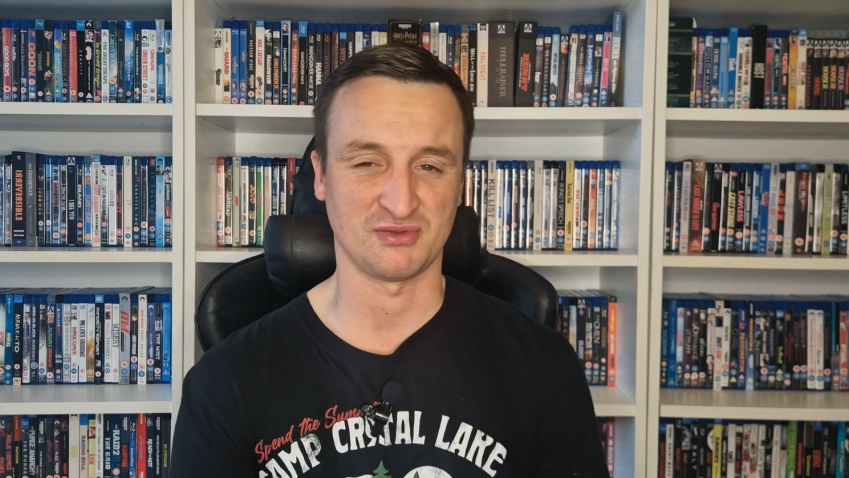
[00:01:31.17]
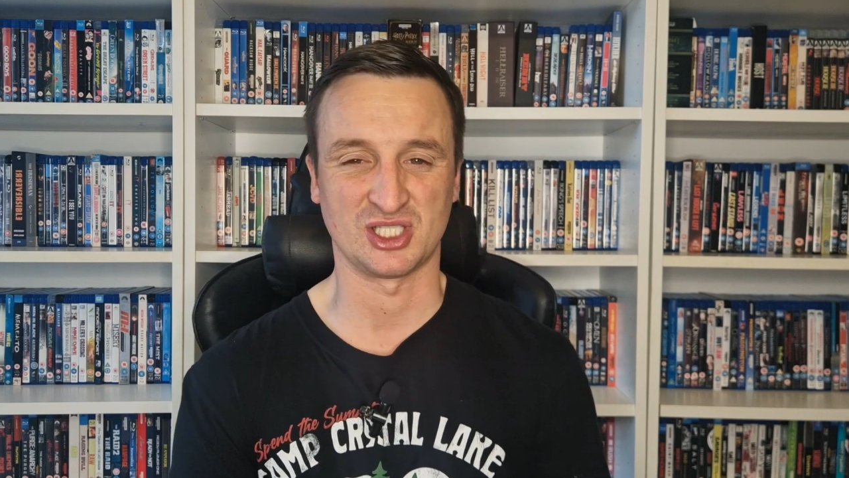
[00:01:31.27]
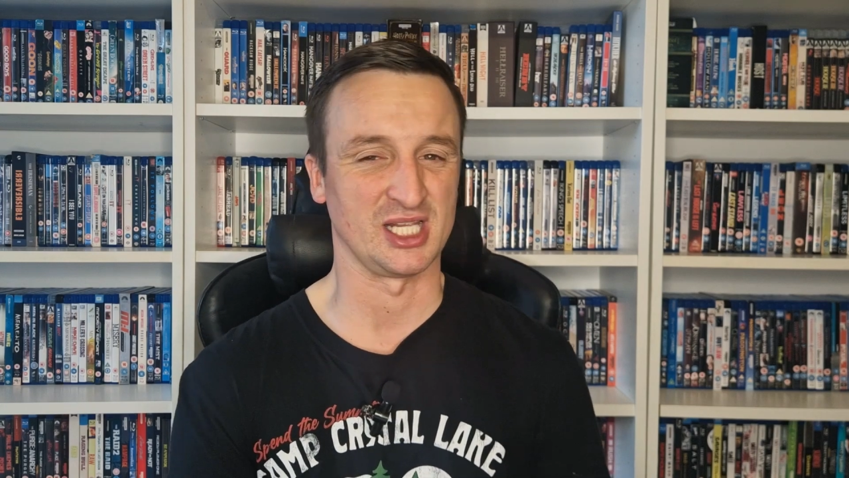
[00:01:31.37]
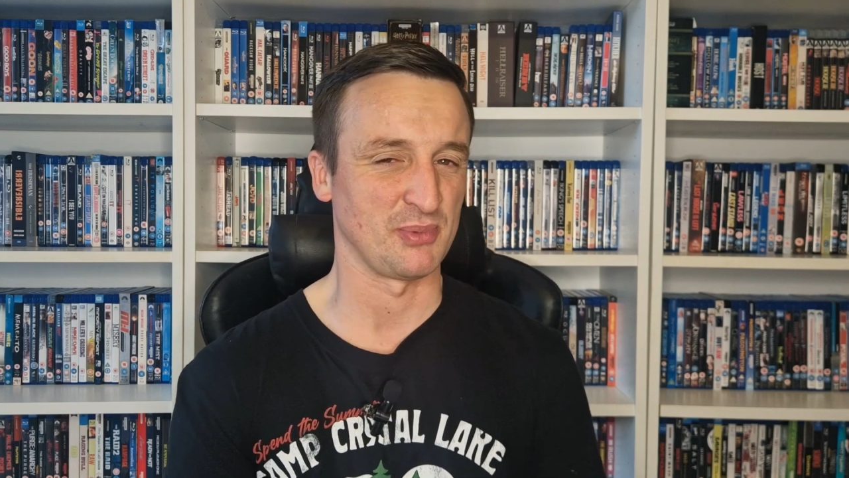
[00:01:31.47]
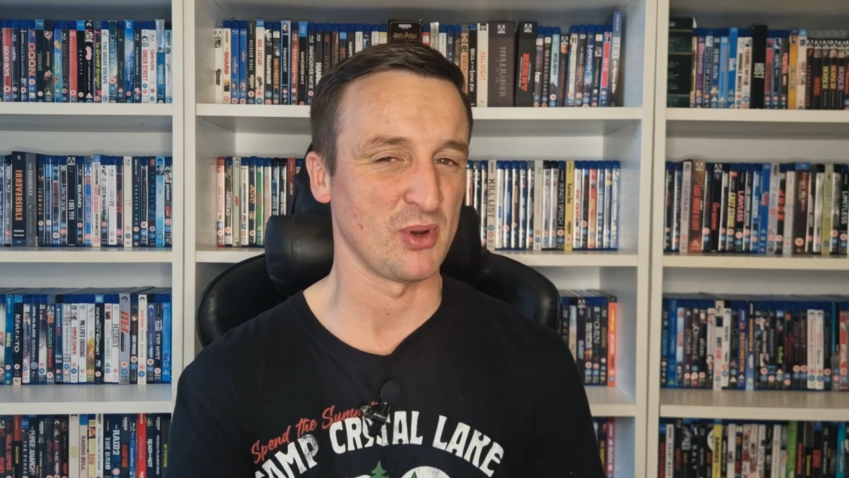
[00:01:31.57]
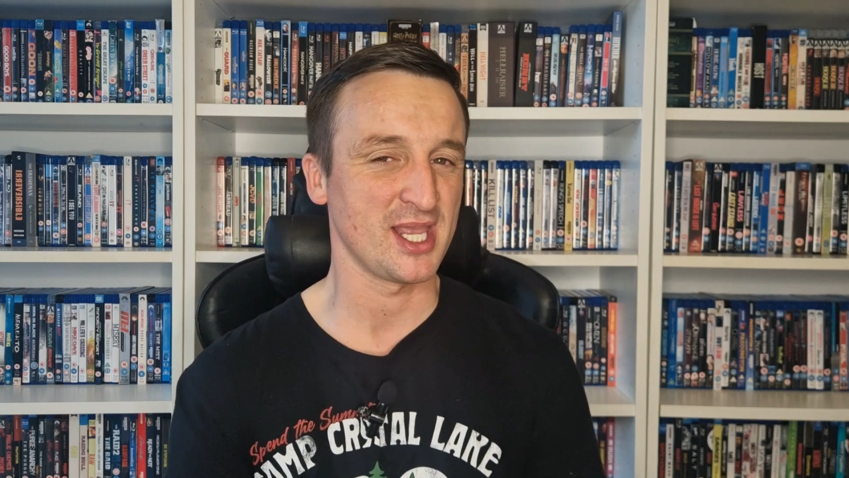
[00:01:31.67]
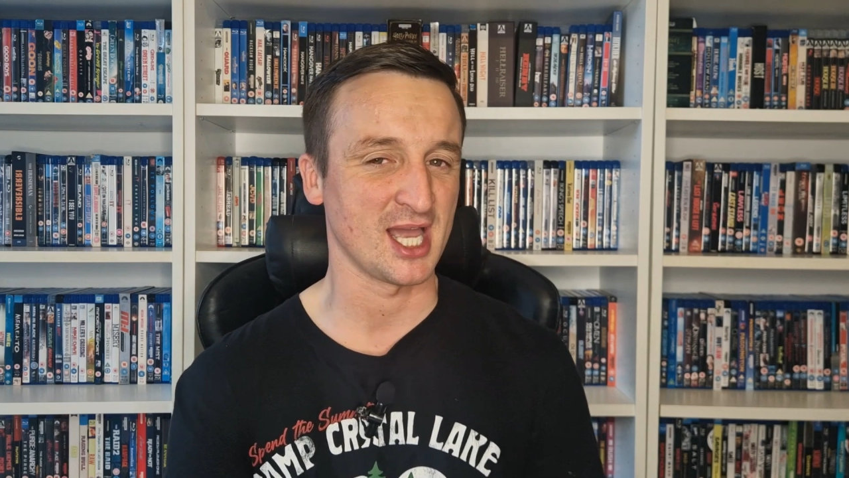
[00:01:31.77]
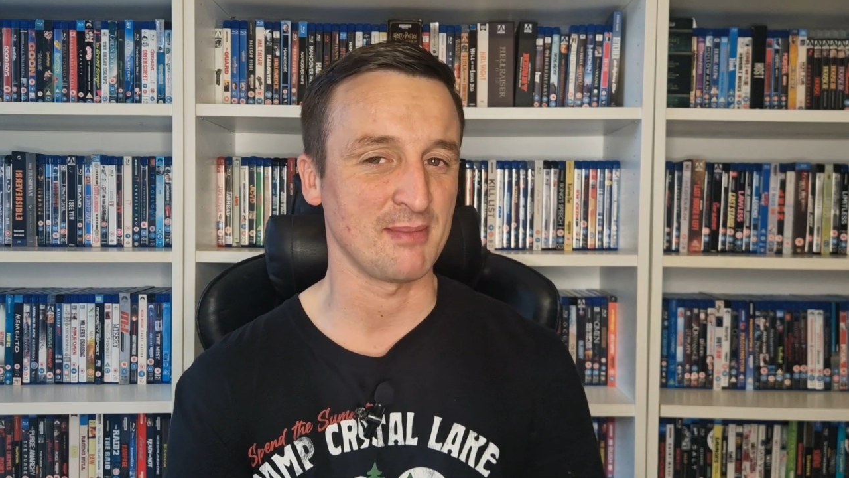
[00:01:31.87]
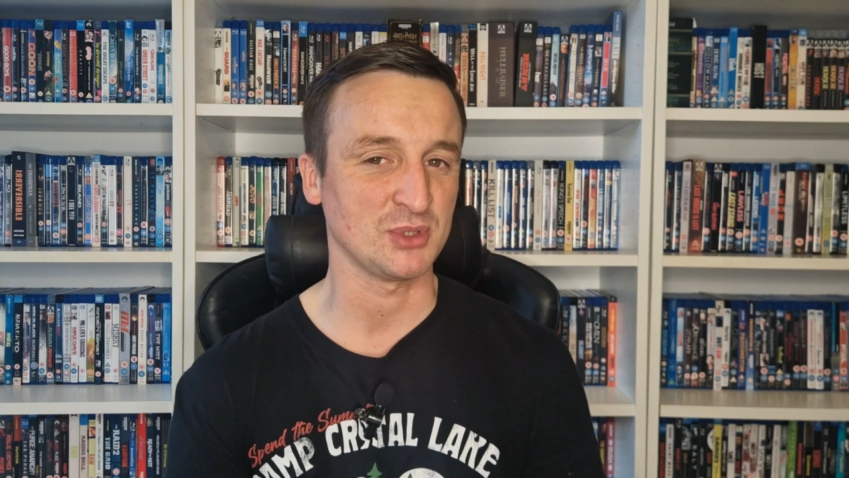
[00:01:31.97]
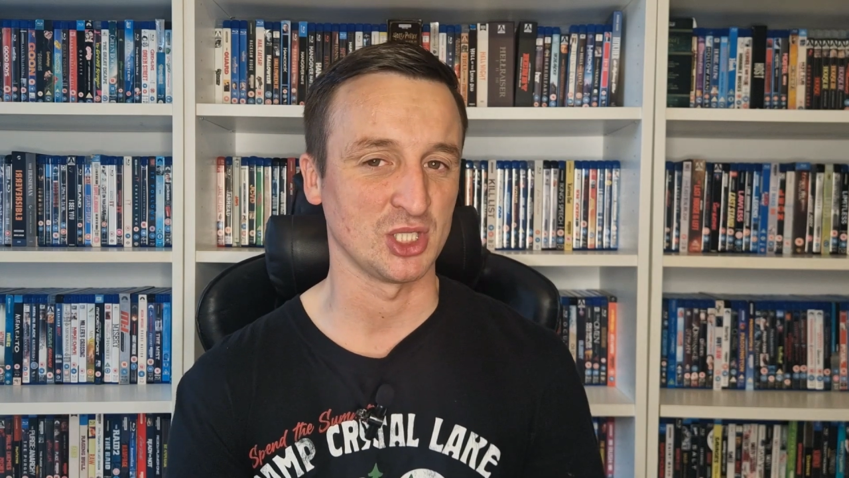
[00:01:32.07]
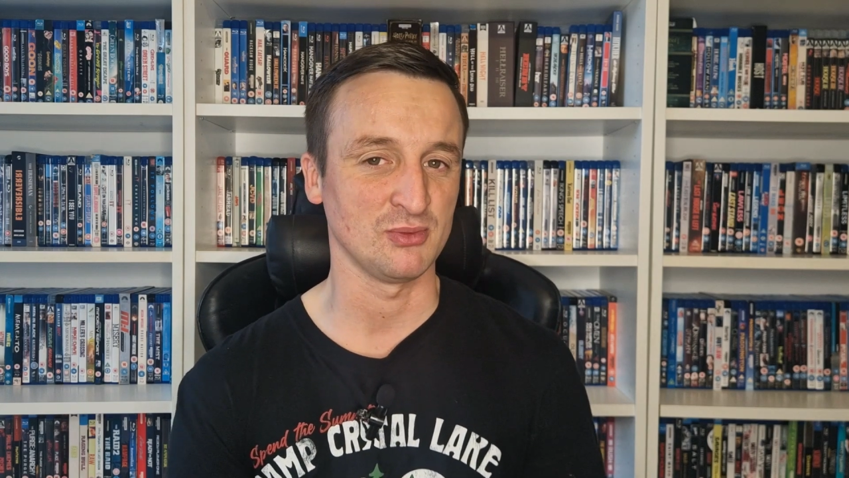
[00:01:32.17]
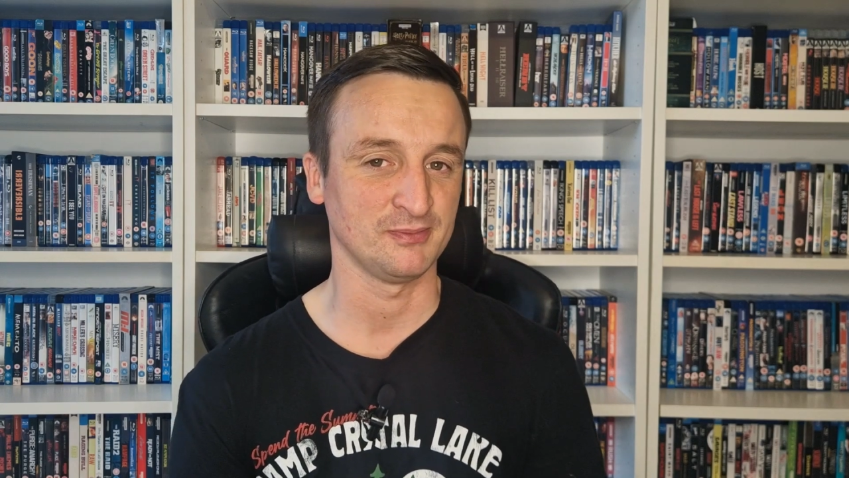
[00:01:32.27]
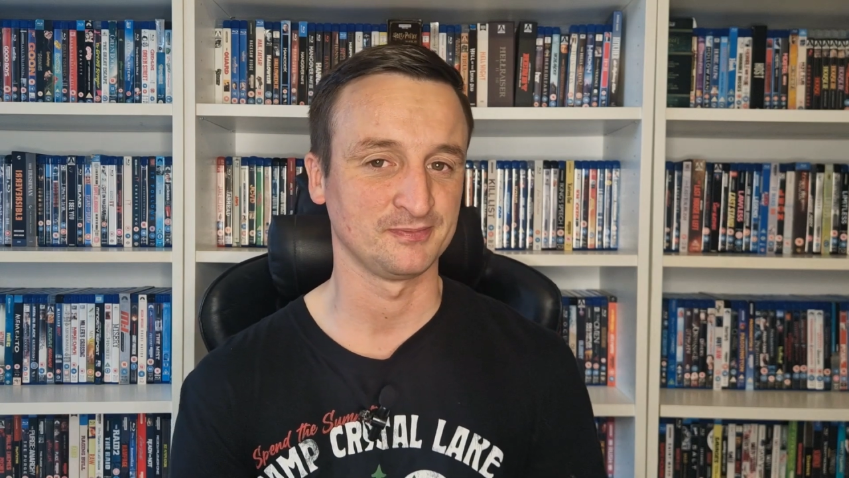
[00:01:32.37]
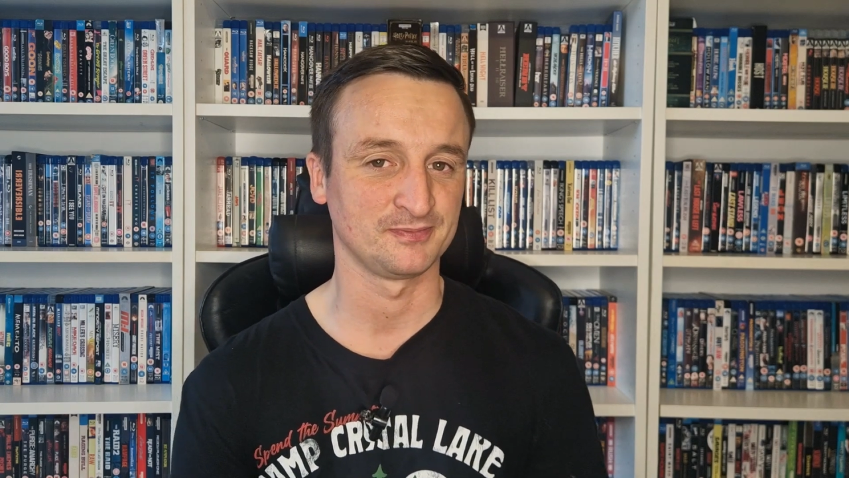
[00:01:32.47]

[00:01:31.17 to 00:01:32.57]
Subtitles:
of Sleepaway Camp 2.